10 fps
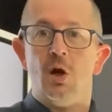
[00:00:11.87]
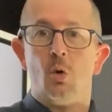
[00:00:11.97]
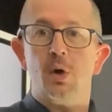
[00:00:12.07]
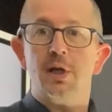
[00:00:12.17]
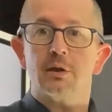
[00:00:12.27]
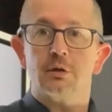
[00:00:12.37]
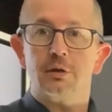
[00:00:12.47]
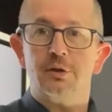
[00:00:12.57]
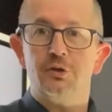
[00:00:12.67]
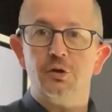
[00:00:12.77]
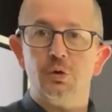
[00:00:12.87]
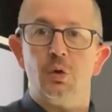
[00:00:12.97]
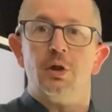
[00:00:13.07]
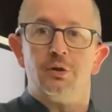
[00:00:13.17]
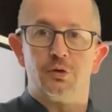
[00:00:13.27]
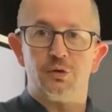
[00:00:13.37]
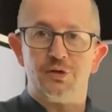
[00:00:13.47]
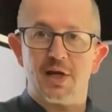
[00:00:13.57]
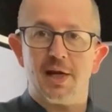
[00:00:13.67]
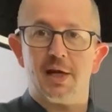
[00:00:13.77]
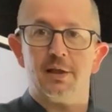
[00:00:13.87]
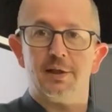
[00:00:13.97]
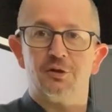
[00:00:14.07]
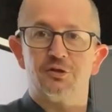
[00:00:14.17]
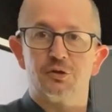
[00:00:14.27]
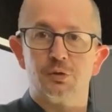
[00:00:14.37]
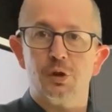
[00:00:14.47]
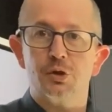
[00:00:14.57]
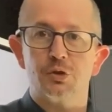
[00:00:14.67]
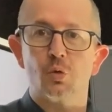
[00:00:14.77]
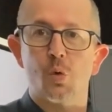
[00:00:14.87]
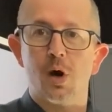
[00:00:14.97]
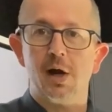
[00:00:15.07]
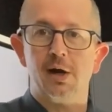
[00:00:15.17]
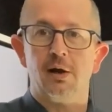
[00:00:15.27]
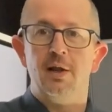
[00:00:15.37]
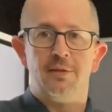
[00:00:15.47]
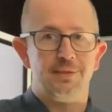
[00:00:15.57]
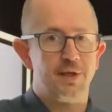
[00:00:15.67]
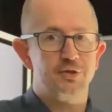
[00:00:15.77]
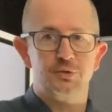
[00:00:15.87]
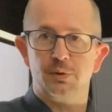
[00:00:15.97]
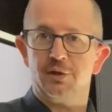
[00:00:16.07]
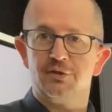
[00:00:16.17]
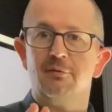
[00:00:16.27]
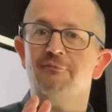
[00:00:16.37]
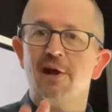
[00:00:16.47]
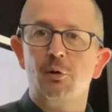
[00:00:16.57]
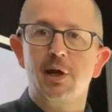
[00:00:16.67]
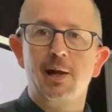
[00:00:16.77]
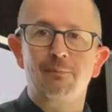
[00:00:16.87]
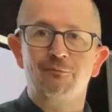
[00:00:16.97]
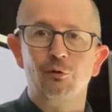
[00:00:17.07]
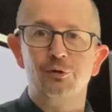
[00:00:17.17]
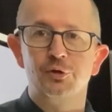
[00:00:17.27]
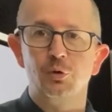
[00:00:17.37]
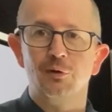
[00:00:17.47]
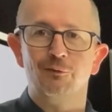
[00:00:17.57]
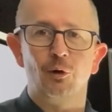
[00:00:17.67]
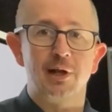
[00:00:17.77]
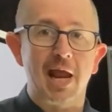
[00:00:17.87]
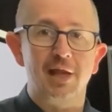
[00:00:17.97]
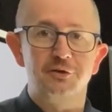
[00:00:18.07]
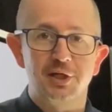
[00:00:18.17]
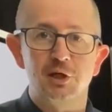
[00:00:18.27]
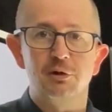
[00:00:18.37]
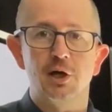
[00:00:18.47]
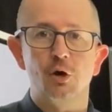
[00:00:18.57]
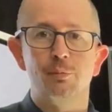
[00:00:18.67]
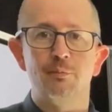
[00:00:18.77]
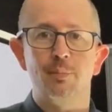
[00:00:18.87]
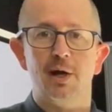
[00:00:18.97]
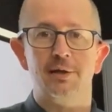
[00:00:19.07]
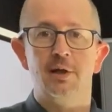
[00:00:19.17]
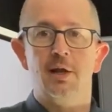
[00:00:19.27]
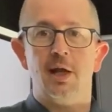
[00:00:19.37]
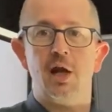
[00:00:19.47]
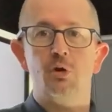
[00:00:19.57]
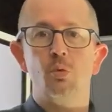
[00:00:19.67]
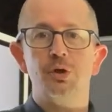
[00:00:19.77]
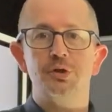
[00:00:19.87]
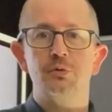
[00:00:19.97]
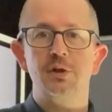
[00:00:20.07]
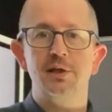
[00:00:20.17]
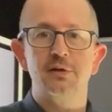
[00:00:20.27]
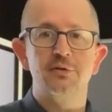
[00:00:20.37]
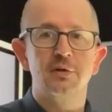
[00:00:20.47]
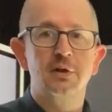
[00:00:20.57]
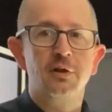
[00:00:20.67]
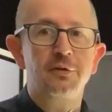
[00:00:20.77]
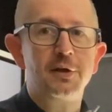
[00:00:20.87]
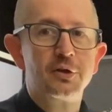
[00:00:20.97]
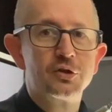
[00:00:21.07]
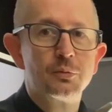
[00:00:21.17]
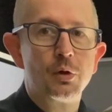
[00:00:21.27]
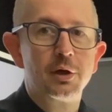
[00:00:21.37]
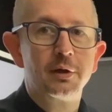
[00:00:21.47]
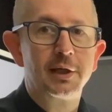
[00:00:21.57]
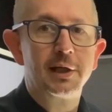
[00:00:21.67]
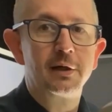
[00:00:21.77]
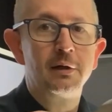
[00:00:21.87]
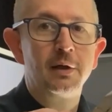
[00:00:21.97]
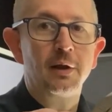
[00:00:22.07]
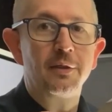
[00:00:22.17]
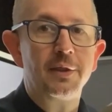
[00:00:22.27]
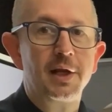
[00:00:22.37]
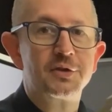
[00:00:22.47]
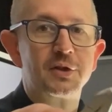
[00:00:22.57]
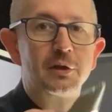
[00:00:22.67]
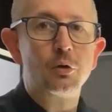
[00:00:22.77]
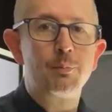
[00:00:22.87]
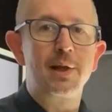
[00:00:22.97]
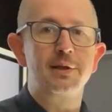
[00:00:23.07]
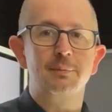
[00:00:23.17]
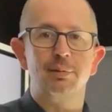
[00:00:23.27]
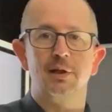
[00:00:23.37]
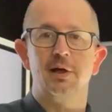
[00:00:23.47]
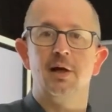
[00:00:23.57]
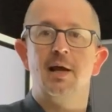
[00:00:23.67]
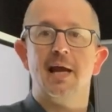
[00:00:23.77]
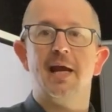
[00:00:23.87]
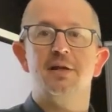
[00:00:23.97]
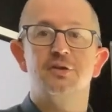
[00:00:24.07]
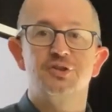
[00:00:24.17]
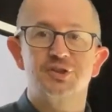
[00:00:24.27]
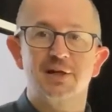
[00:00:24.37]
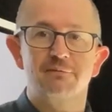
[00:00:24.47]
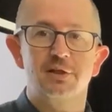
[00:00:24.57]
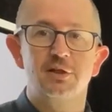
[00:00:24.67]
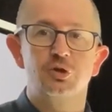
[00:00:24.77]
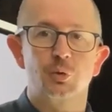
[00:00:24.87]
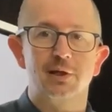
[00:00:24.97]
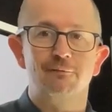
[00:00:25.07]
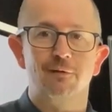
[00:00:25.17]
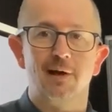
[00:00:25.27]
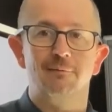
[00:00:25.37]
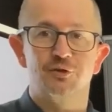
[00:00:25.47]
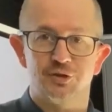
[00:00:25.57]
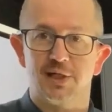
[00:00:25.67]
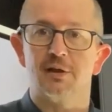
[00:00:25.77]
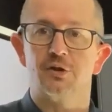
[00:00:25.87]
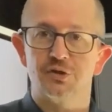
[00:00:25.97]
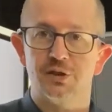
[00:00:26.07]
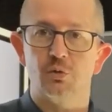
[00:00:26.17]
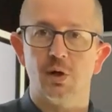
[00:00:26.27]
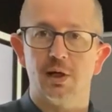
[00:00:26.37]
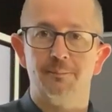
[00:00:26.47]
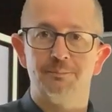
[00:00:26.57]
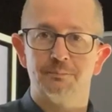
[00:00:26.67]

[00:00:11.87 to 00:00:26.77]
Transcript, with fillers: We are going to do today an extrusion wire. This one's a very helpful tool for an anterior open bite. And what you need is this one here, that's a loop bending plier, and a seventeen twenty-five stainless steel wire.